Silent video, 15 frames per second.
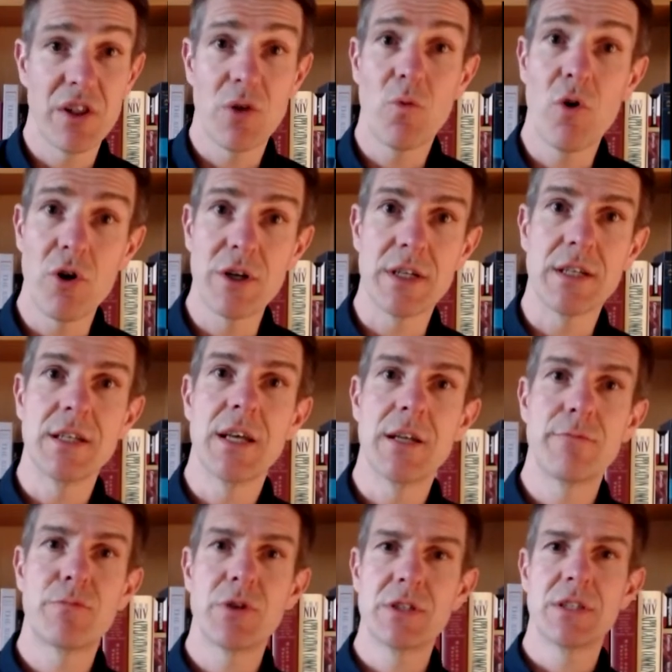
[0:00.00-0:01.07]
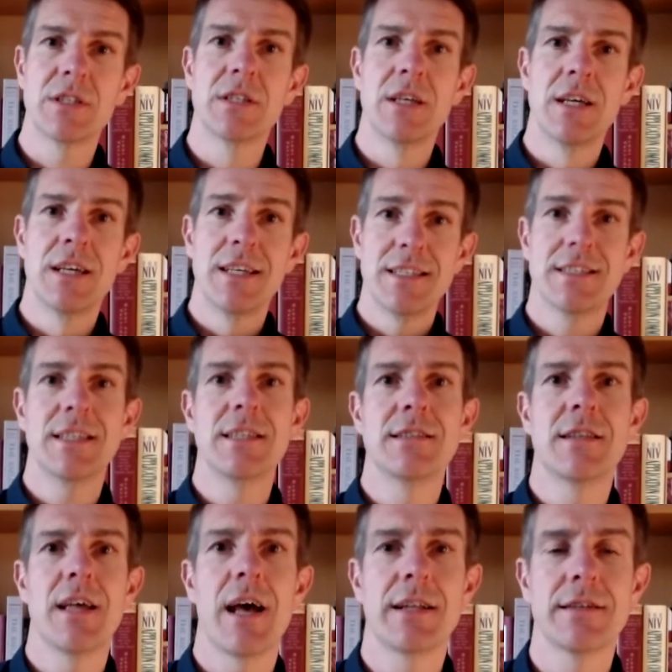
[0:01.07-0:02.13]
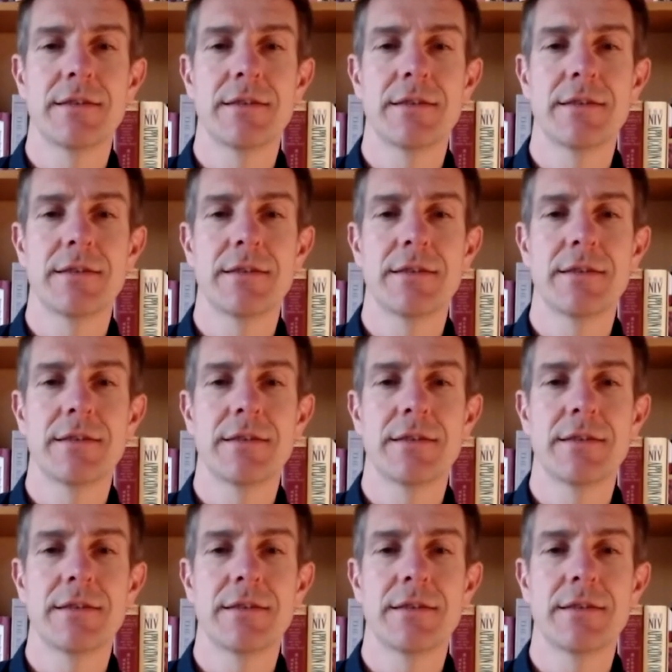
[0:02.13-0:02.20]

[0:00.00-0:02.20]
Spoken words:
warden in prison sees that